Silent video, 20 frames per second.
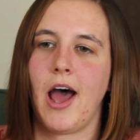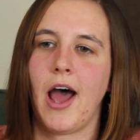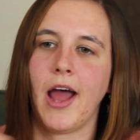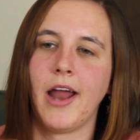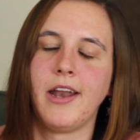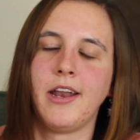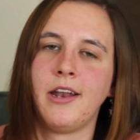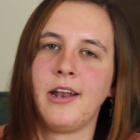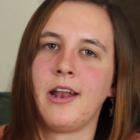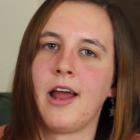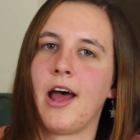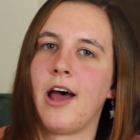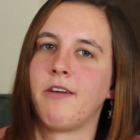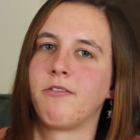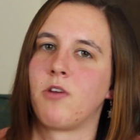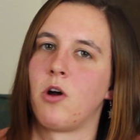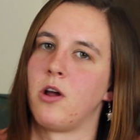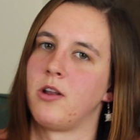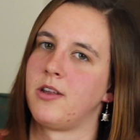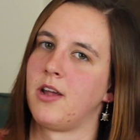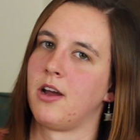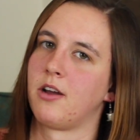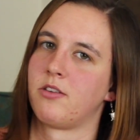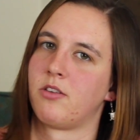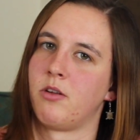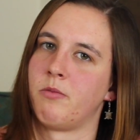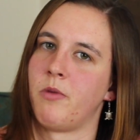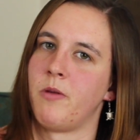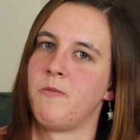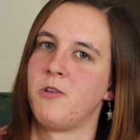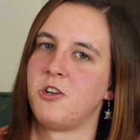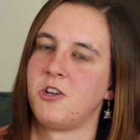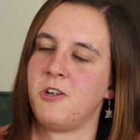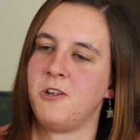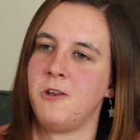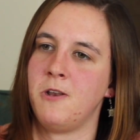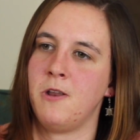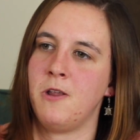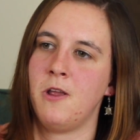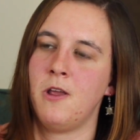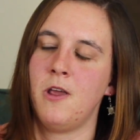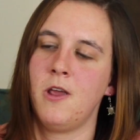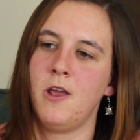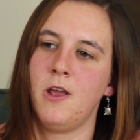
I didn't have contacts on my mission,